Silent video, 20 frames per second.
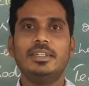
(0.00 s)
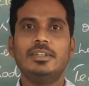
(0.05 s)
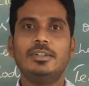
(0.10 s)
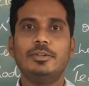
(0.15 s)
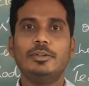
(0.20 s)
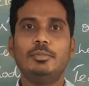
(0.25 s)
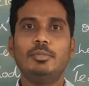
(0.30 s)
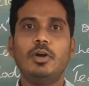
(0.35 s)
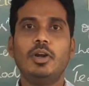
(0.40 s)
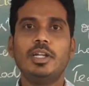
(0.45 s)

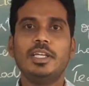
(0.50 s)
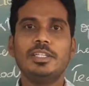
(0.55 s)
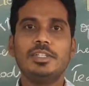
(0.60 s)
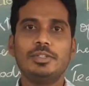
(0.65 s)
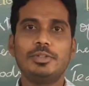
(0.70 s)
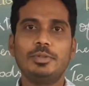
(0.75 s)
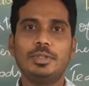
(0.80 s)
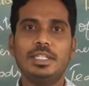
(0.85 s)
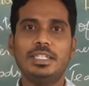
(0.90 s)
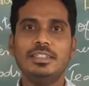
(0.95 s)
Good morning,
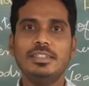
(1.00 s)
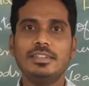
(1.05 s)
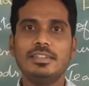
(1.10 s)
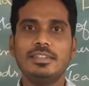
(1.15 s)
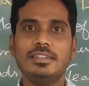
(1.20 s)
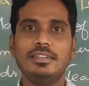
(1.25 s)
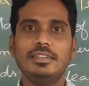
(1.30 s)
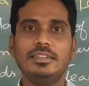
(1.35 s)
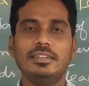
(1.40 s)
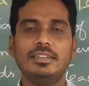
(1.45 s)
students.
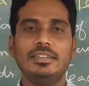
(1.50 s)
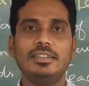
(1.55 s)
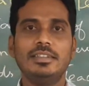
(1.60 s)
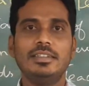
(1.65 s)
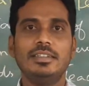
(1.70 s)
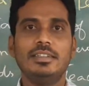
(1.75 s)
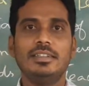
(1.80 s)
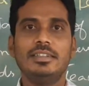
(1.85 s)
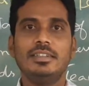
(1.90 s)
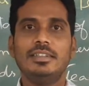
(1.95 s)

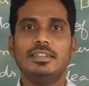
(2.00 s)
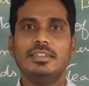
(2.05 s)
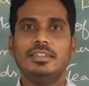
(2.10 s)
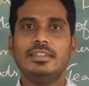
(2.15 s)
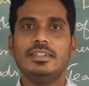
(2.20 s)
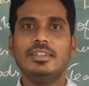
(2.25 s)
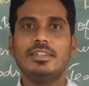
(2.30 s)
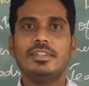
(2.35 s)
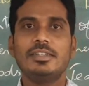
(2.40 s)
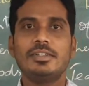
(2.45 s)

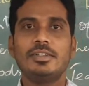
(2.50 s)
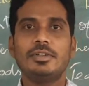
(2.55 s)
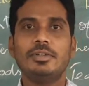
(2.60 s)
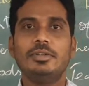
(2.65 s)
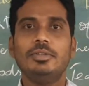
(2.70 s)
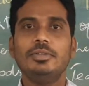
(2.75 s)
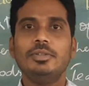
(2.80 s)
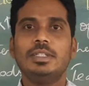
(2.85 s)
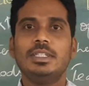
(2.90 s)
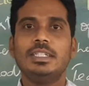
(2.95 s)

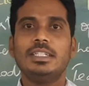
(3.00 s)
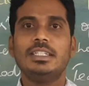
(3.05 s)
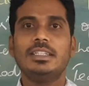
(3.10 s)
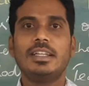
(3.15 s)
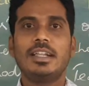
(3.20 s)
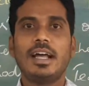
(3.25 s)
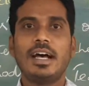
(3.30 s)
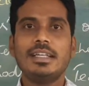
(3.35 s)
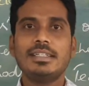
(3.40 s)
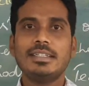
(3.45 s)
So, in the
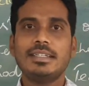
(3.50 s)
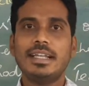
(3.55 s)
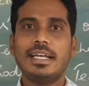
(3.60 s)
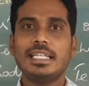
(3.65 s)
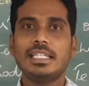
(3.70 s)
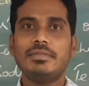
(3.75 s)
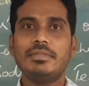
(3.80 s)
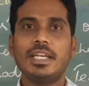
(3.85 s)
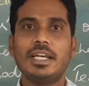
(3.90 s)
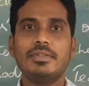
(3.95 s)
last
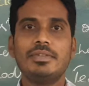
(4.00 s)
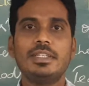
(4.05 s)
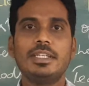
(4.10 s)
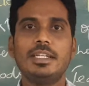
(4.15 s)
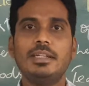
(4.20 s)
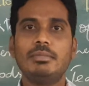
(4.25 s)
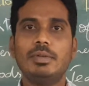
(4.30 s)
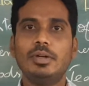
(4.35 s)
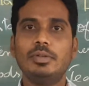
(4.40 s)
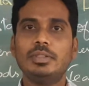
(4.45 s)
class, we have seen
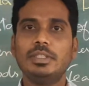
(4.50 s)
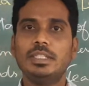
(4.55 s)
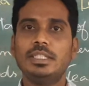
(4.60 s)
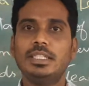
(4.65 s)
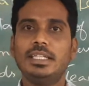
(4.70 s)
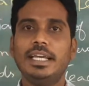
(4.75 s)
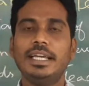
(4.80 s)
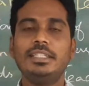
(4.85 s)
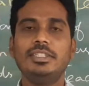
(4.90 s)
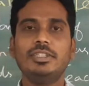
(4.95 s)
about
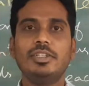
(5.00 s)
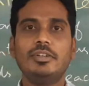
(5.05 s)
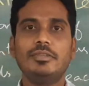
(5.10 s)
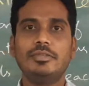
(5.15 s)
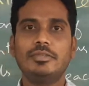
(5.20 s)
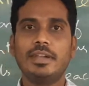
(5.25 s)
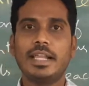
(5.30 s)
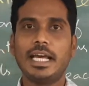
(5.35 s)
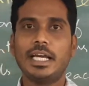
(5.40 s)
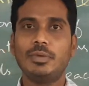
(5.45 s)
nature of
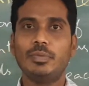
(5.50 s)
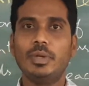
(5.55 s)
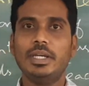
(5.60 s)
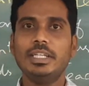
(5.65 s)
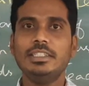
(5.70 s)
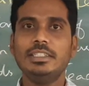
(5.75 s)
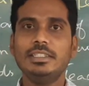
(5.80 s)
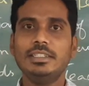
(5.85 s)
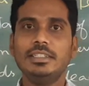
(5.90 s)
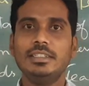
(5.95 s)

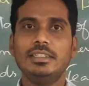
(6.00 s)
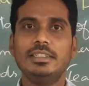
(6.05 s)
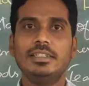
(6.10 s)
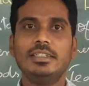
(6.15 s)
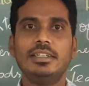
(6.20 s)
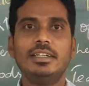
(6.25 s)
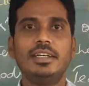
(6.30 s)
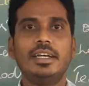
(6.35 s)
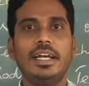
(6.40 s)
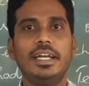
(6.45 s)
language
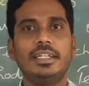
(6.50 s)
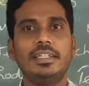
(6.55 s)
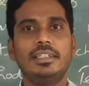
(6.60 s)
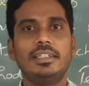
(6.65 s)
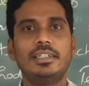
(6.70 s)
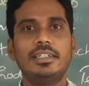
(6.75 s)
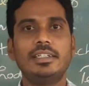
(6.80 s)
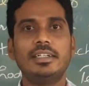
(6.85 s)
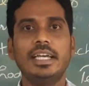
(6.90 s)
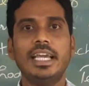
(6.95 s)
and
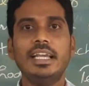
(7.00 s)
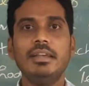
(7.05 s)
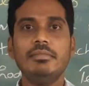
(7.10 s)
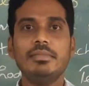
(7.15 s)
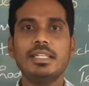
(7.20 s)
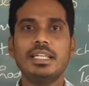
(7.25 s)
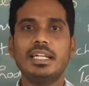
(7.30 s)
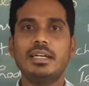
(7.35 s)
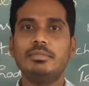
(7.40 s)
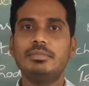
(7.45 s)
aims
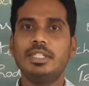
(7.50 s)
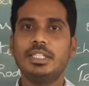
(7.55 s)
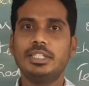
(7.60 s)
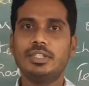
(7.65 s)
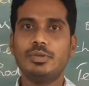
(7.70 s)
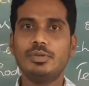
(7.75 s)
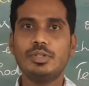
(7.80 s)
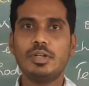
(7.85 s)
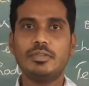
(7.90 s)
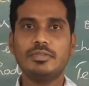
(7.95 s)
and
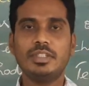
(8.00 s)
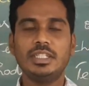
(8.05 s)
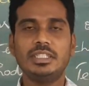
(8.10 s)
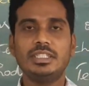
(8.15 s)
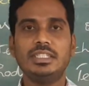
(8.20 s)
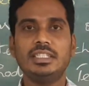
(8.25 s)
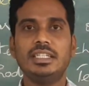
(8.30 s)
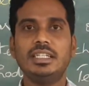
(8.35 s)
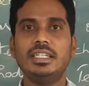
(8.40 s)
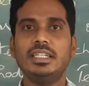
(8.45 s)
objectives of
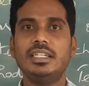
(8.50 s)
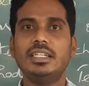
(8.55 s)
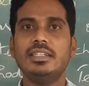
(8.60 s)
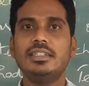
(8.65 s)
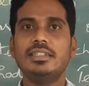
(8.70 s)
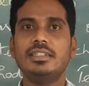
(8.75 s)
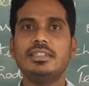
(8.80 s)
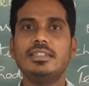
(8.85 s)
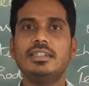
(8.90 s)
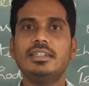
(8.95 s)
teaching
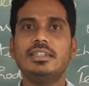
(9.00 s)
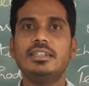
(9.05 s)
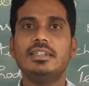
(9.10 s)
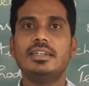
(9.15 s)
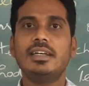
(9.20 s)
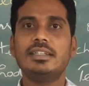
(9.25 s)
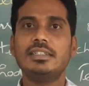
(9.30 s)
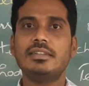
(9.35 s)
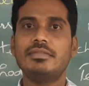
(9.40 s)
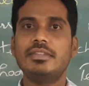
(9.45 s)
English
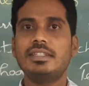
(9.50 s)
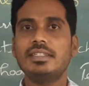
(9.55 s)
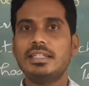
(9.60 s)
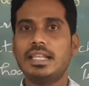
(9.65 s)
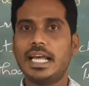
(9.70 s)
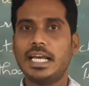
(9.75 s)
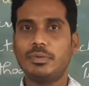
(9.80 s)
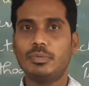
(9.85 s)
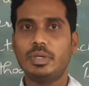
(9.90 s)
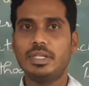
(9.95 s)
as a first
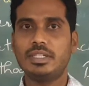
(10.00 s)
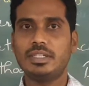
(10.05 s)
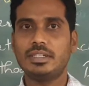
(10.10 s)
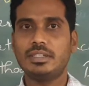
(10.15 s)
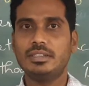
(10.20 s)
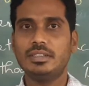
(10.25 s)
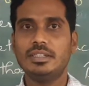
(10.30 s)
language.